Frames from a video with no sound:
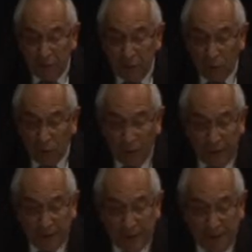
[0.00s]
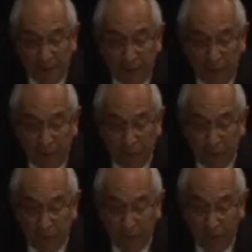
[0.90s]
for quite some
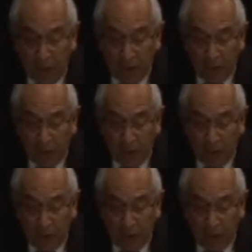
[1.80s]
time now.